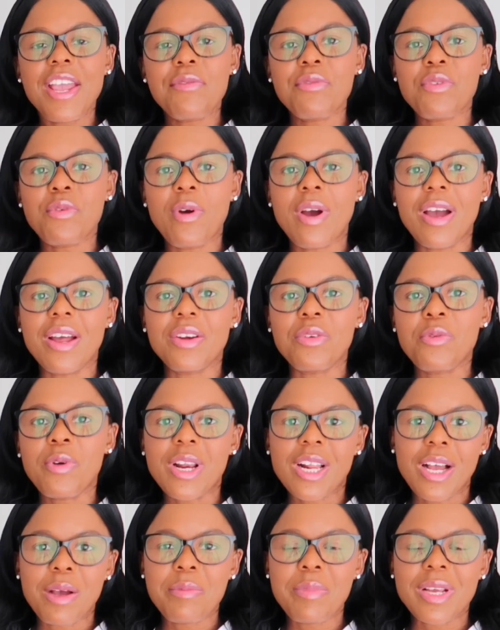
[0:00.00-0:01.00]
everyone,
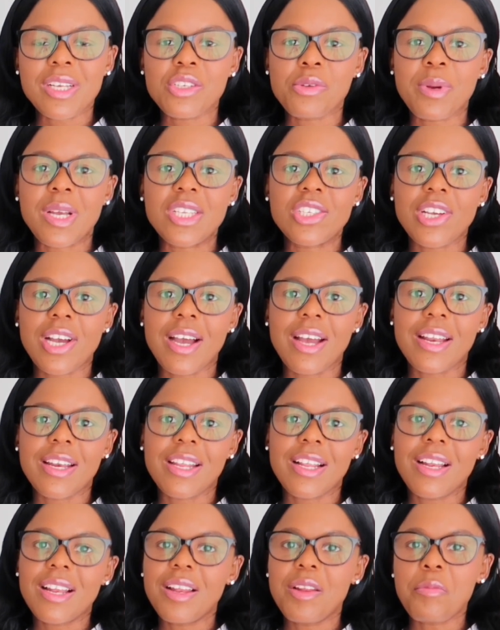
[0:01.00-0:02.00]
welcome back to my
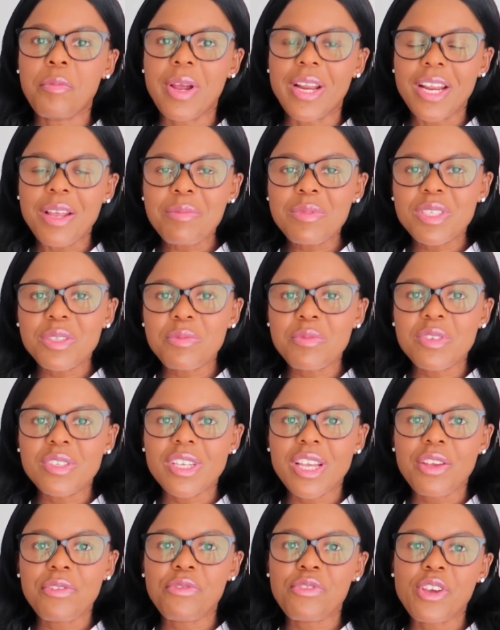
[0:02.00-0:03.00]
channel. My name is
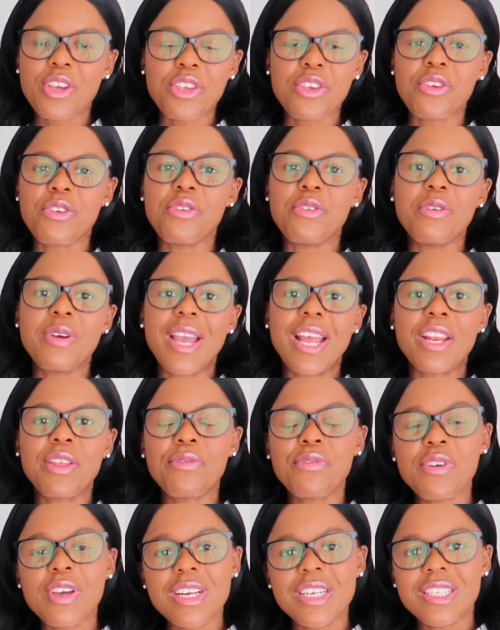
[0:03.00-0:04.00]
Musa if you're new, and
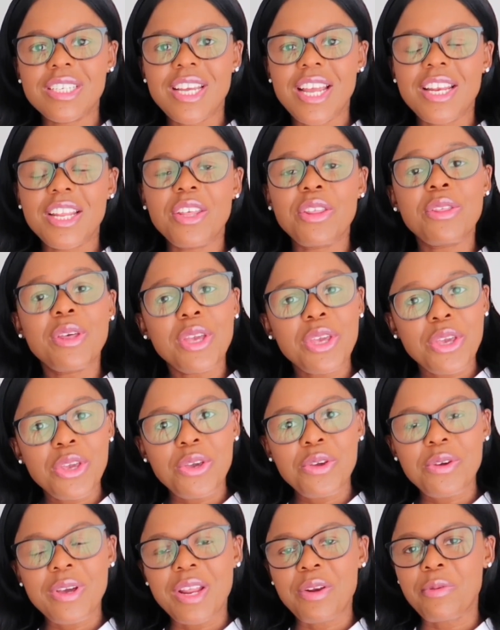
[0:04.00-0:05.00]
if you're returning, thank
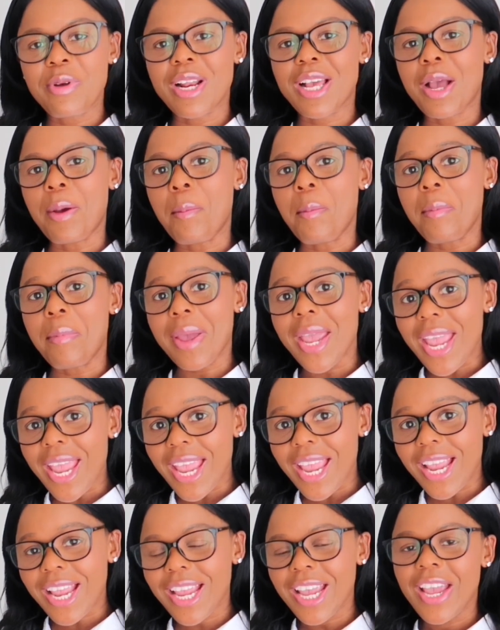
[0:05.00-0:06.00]
you and welcome
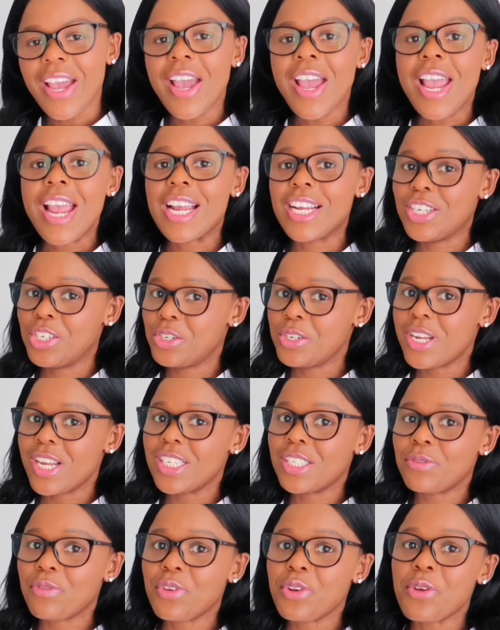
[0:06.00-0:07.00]
back. In
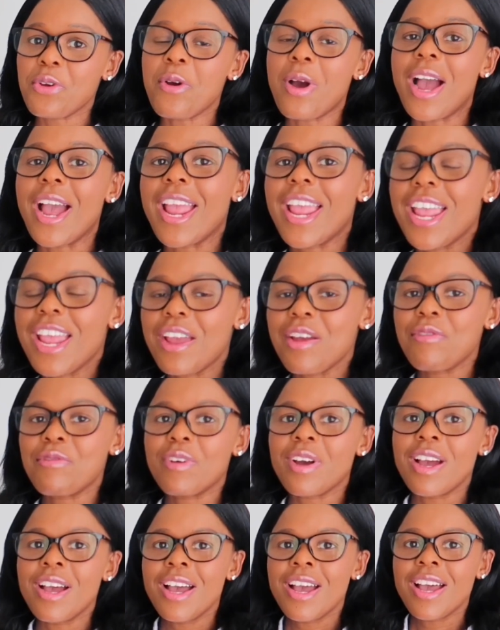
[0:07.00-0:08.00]
today's video I
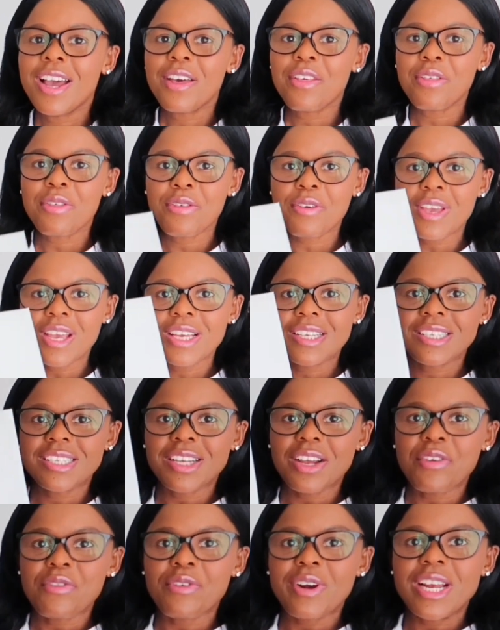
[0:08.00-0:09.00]
have this
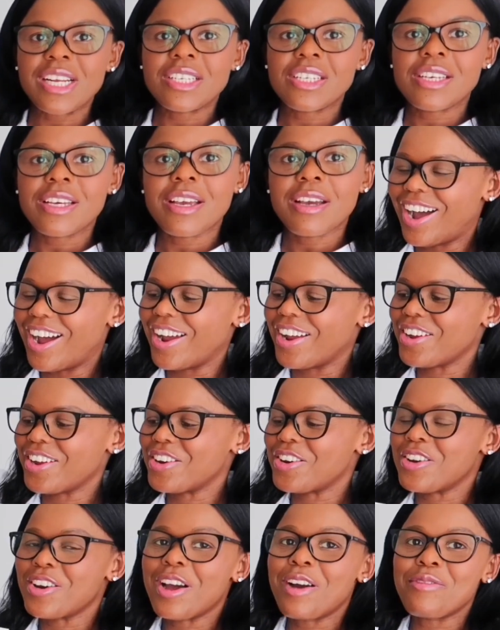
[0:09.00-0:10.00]
right here. I
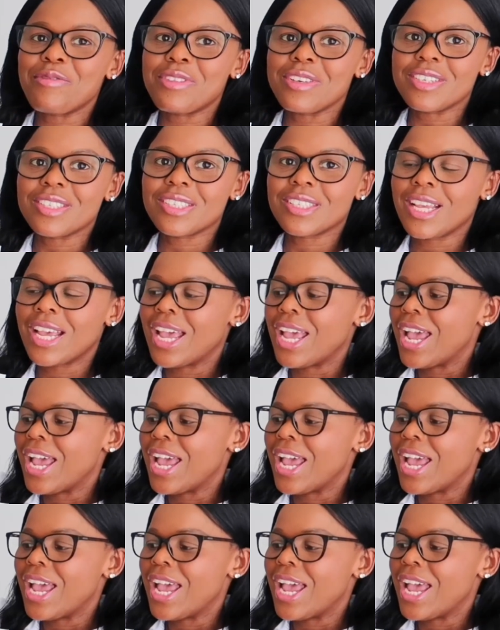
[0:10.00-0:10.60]
love this.